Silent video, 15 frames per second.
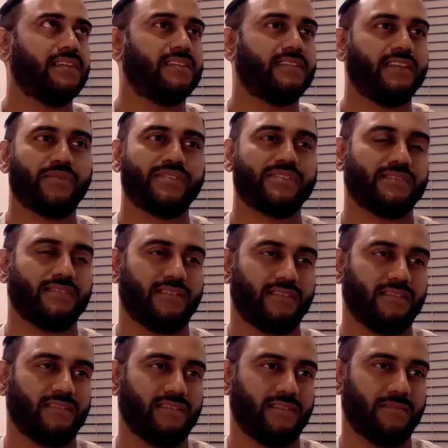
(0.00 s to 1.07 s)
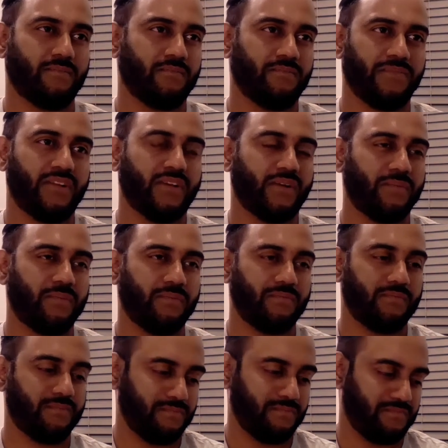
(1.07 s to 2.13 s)
there was, you know,
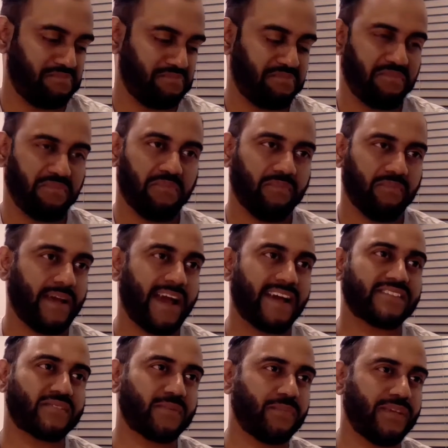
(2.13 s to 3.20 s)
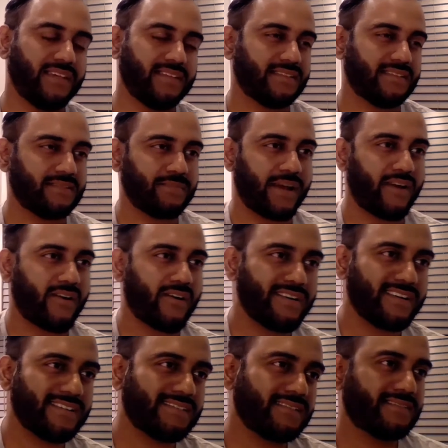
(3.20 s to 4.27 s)
masterpieces by
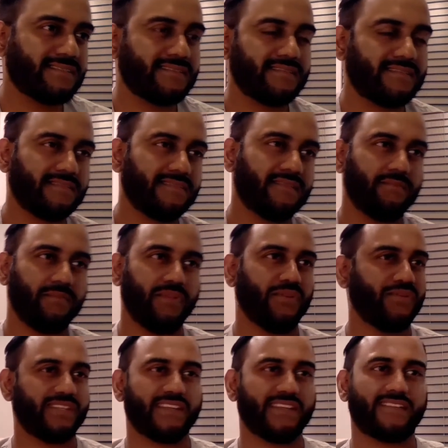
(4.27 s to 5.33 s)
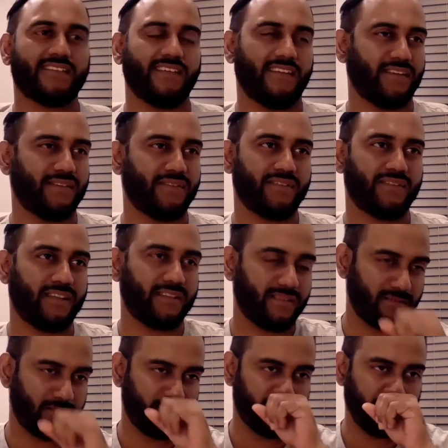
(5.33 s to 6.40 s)
artists, music, and
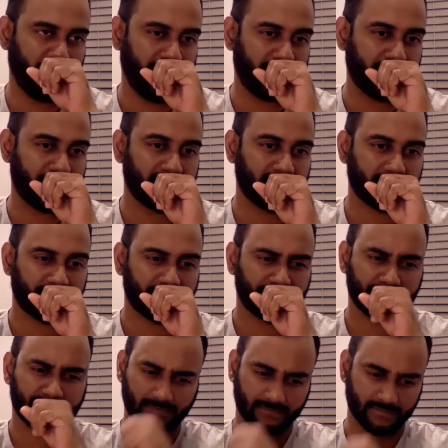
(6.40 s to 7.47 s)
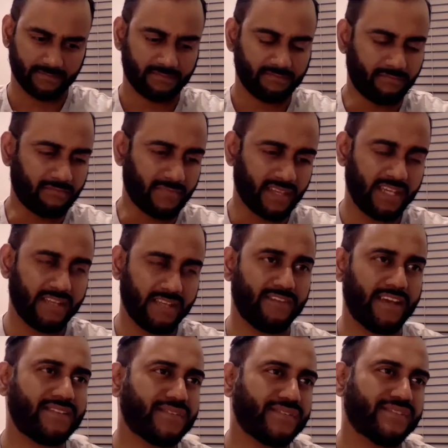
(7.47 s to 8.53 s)
other mediums,
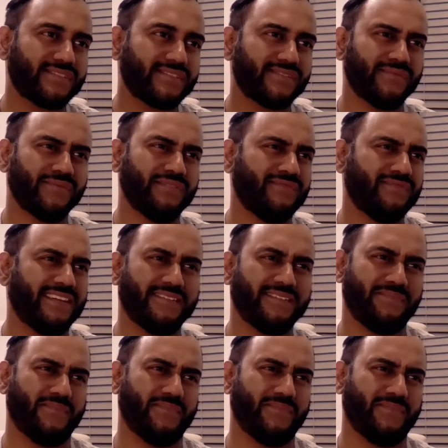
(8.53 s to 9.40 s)
inventors who invented